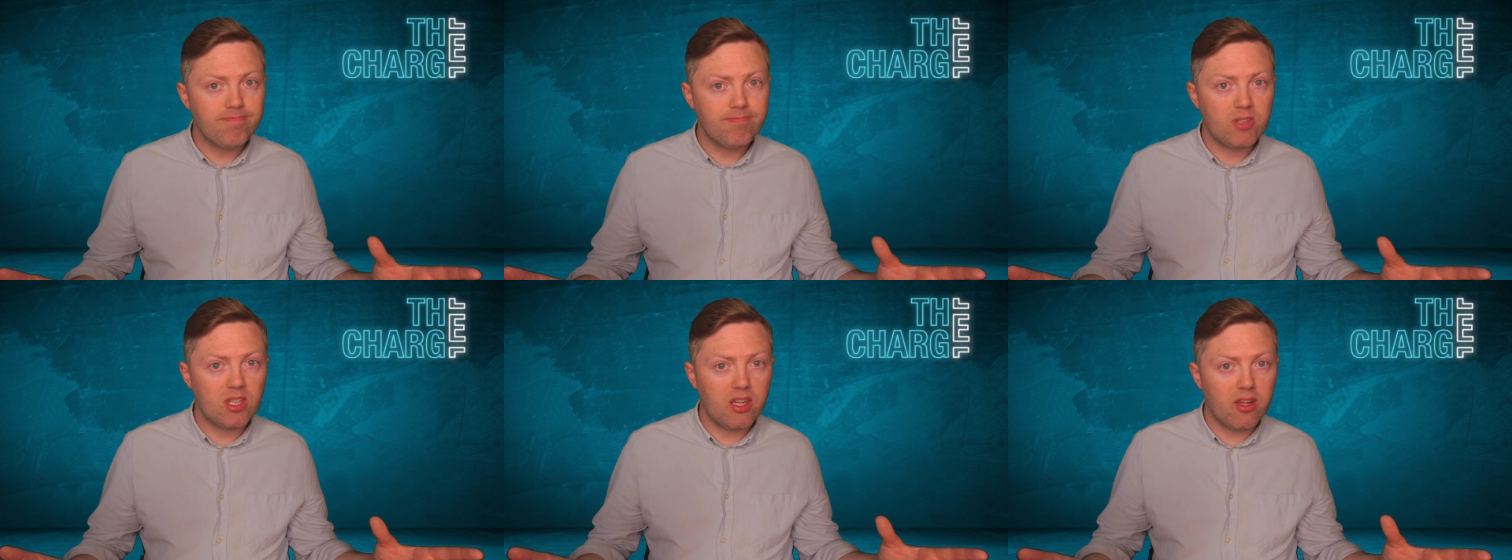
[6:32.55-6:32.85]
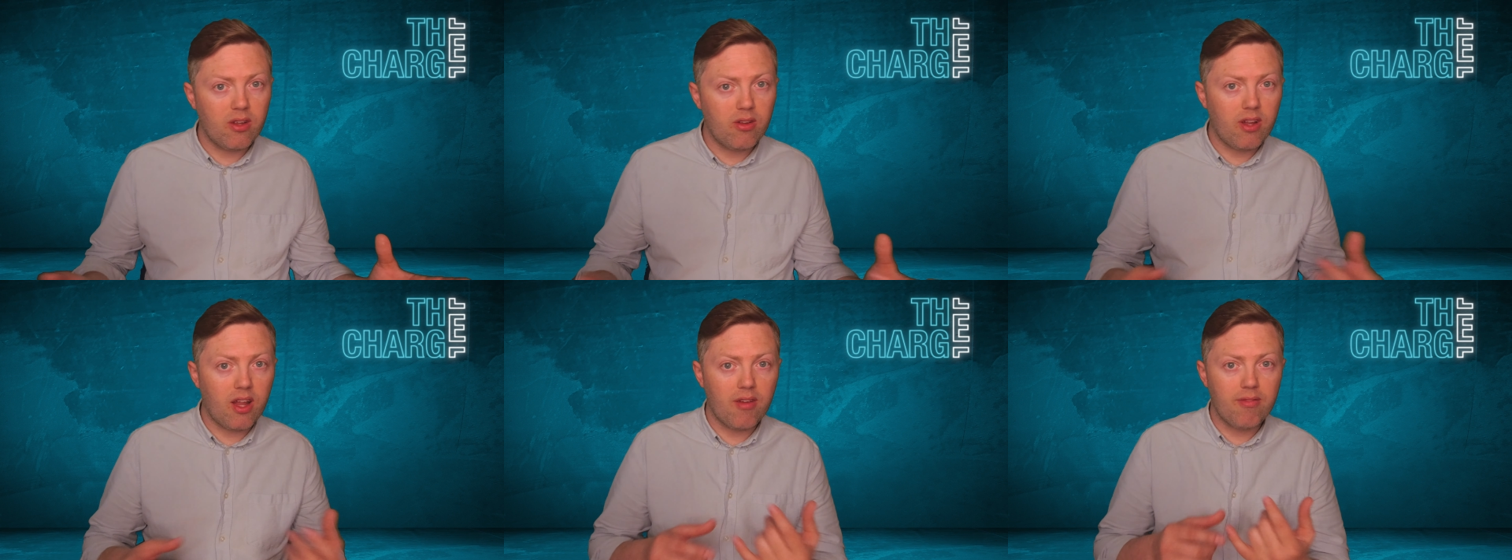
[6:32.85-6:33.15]
you
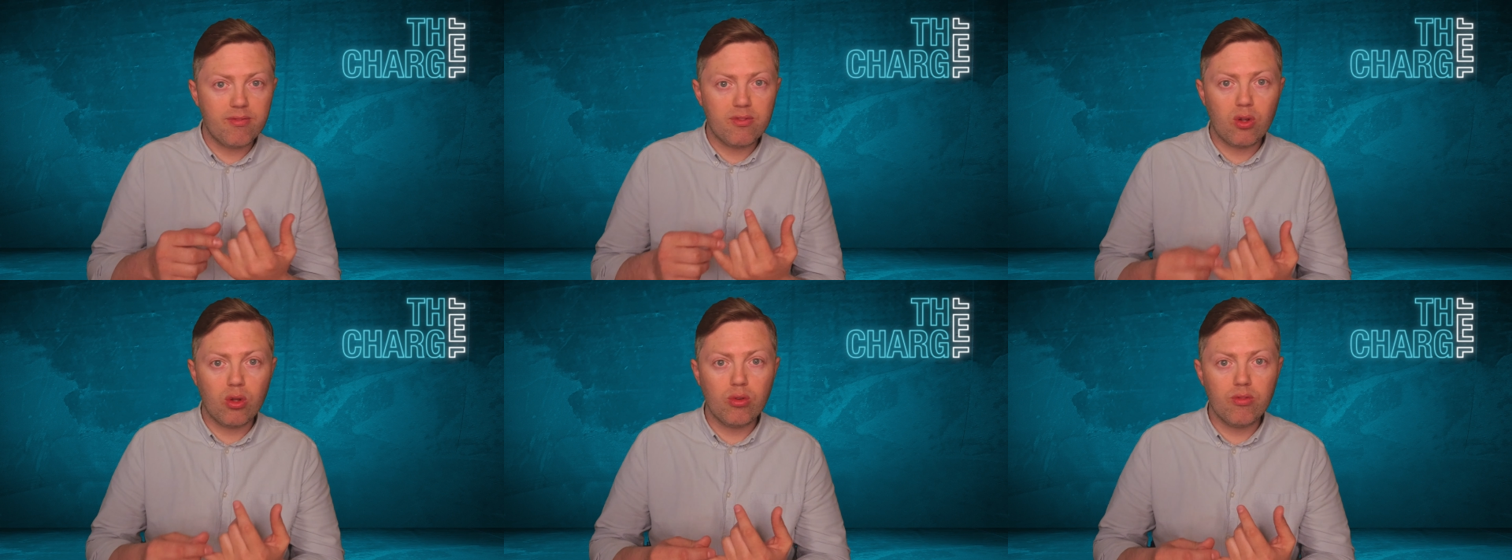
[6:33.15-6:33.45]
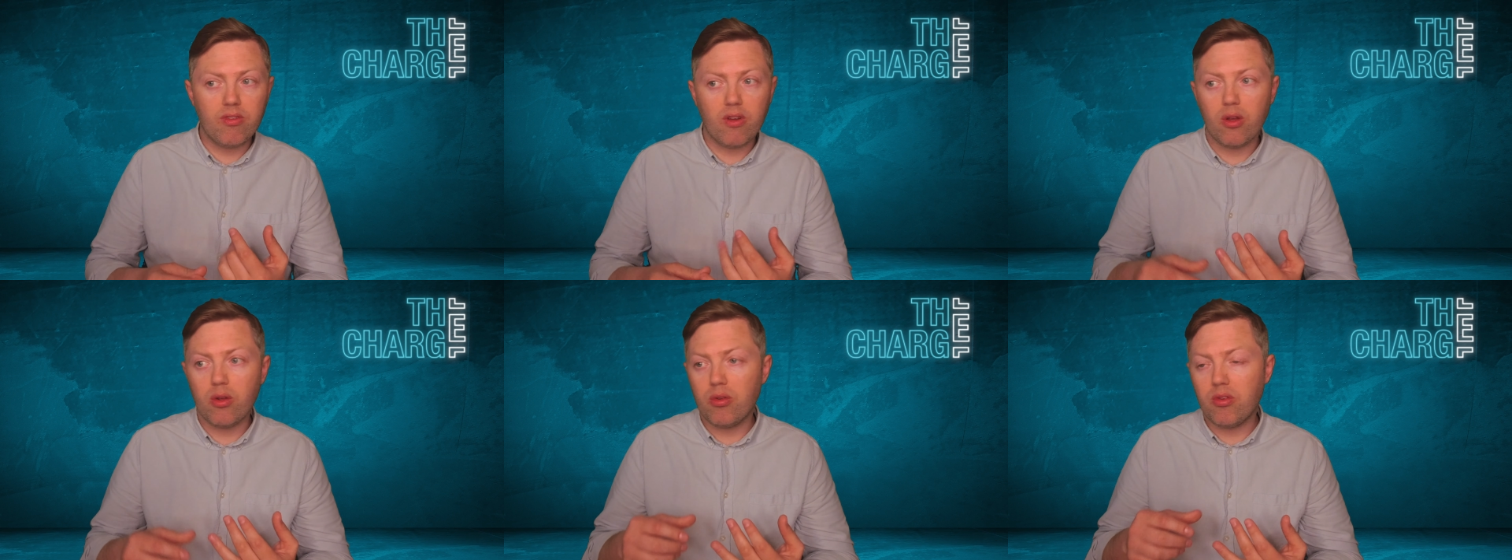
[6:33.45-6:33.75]
know, like
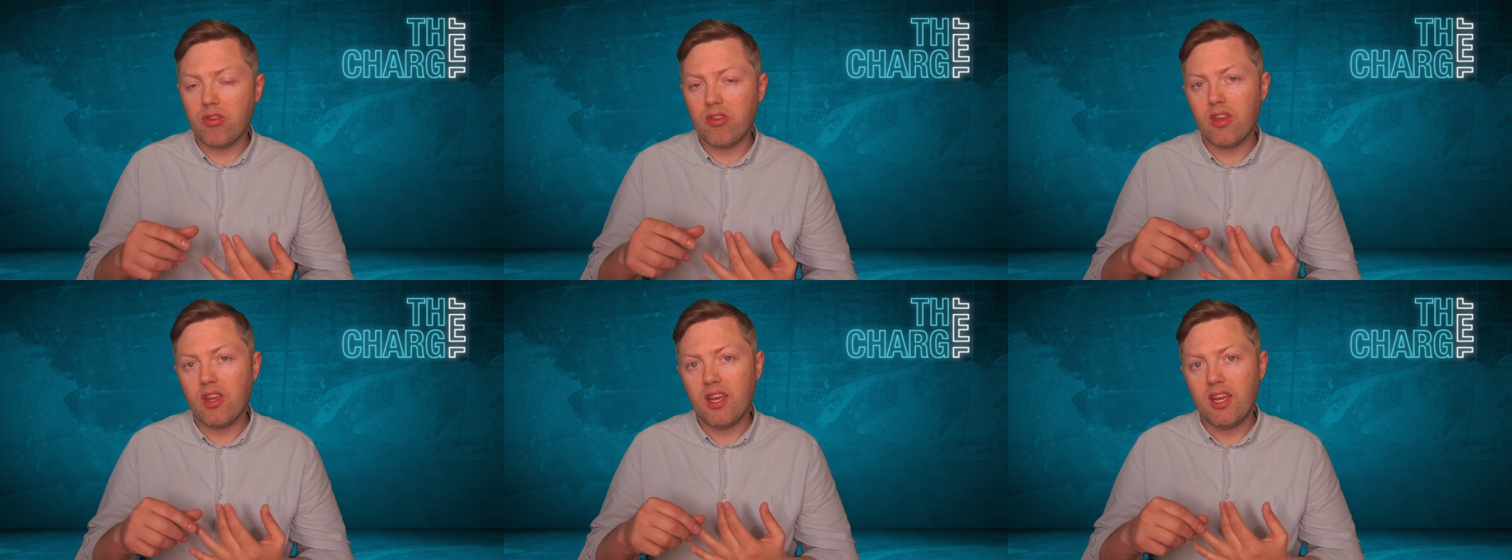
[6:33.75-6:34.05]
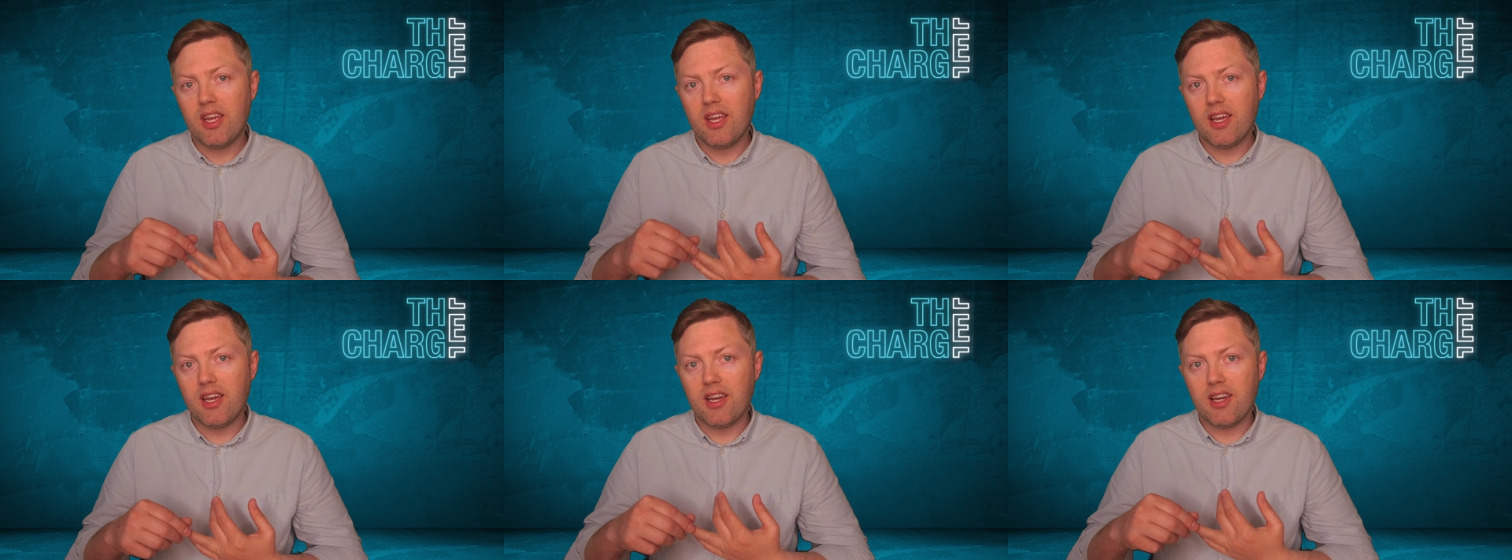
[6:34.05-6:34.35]
Volvo's,
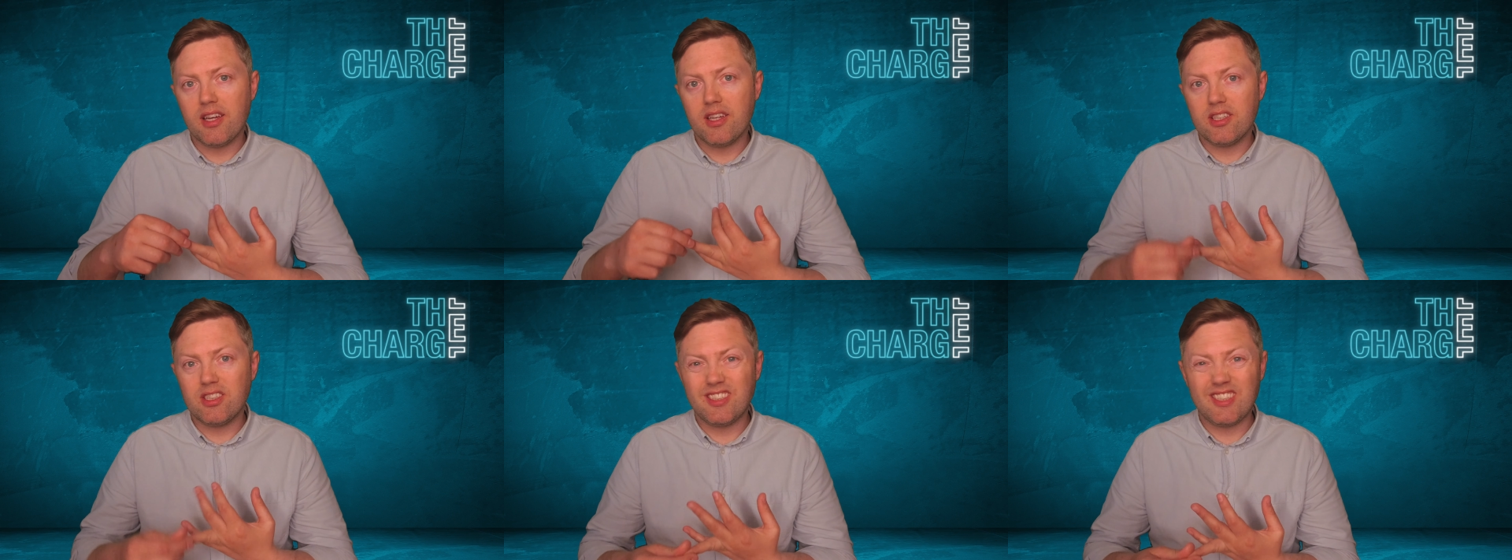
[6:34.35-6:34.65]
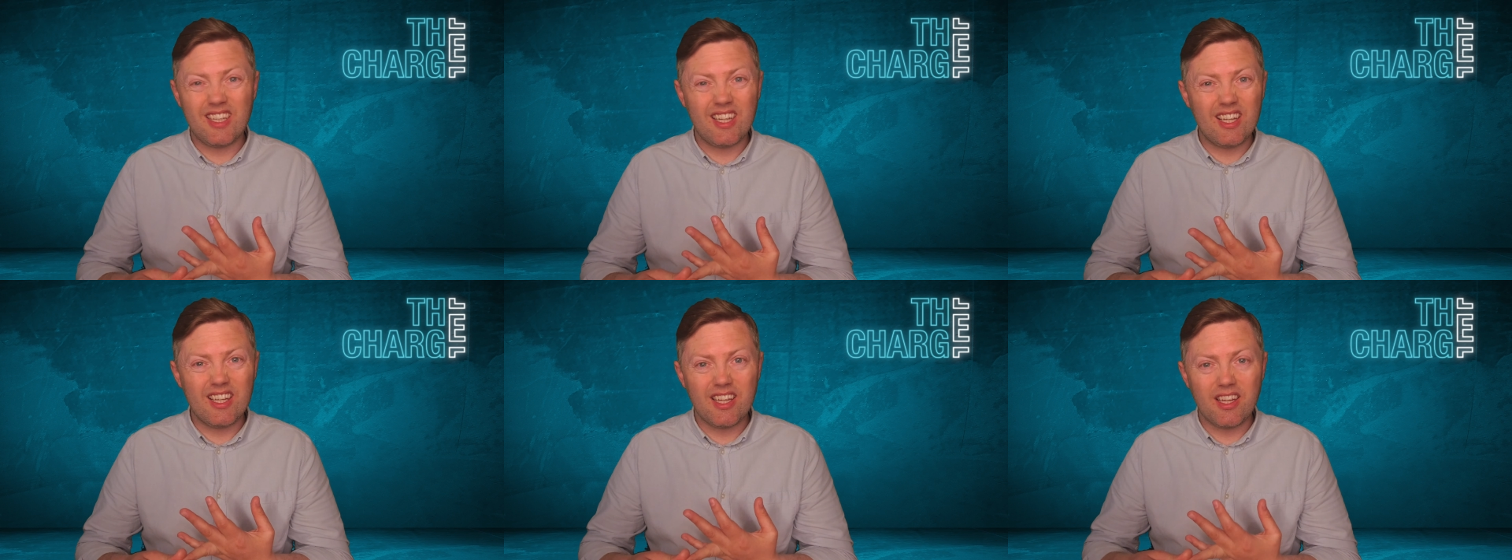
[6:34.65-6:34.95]

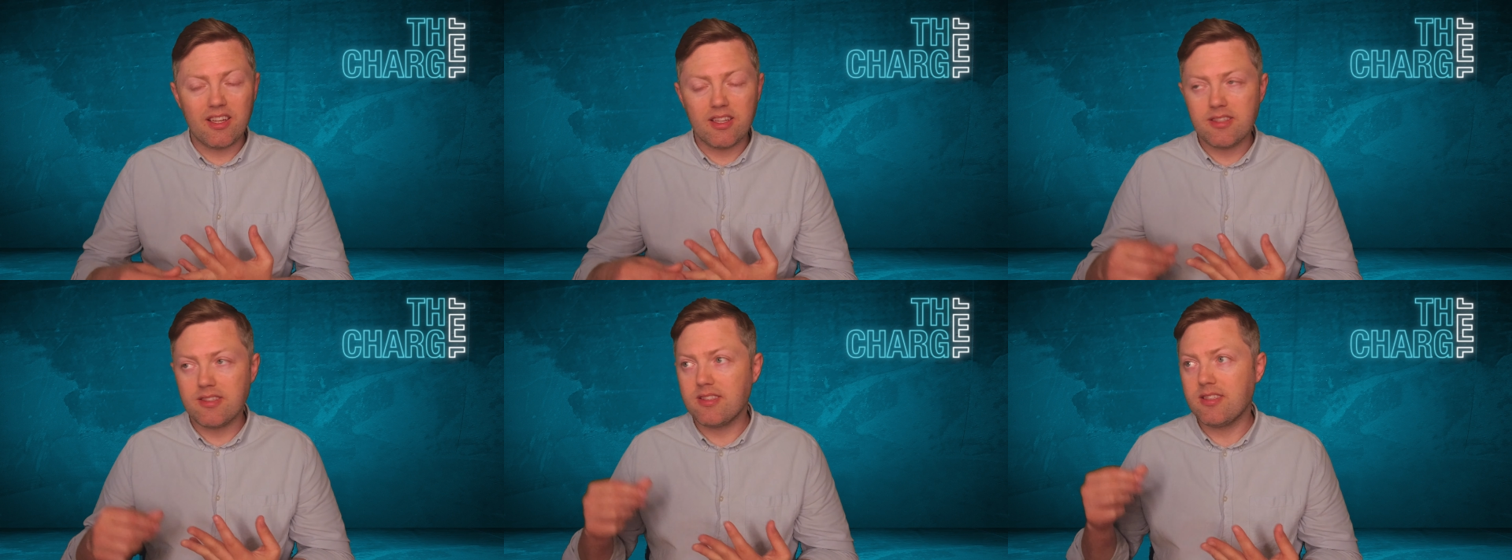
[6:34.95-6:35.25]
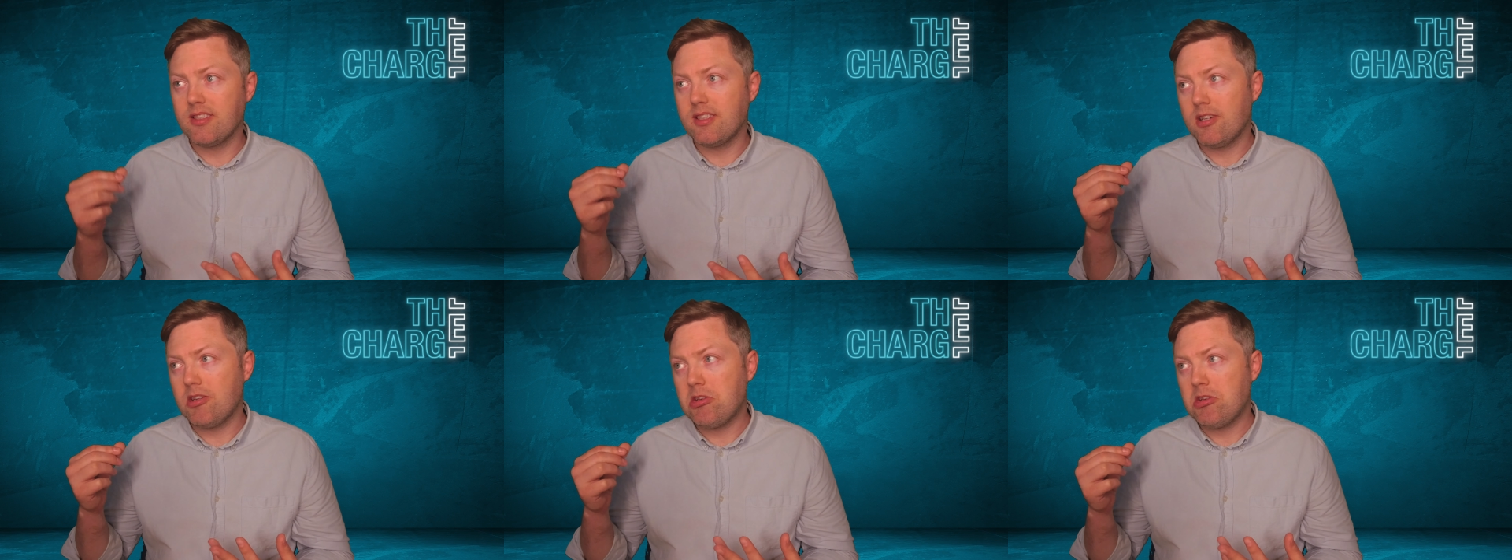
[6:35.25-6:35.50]
Geely's,